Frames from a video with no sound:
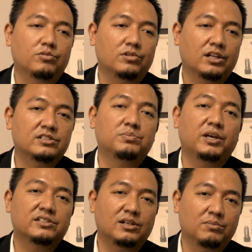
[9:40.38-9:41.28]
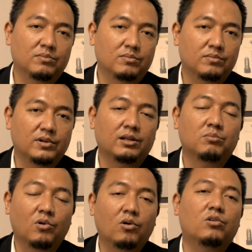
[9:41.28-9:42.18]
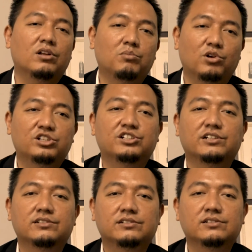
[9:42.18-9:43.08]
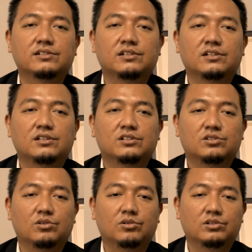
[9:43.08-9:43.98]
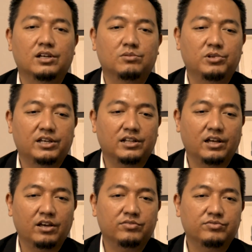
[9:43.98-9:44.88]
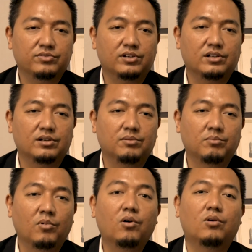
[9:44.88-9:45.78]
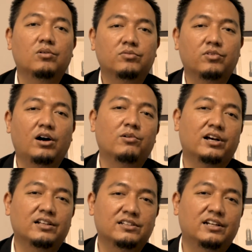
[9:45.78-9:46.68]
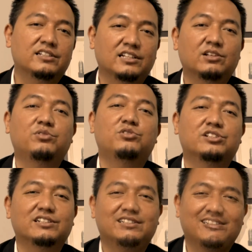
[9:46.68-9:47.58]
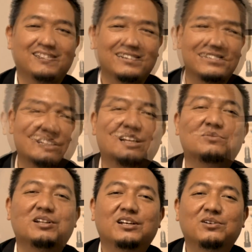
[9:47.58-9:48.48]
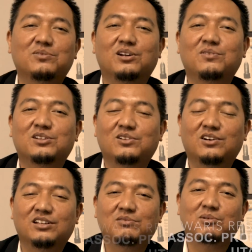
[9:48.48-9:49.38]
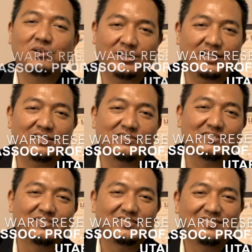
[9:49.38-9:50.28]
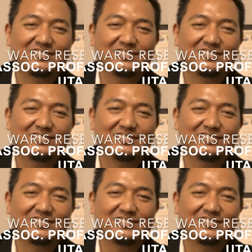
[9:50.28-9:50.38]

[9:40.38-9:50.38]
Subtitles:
Let's make some and more collaborations so that we can have more for our countries in the future. Assalamualaikum warahmatullahi wabarakatuh.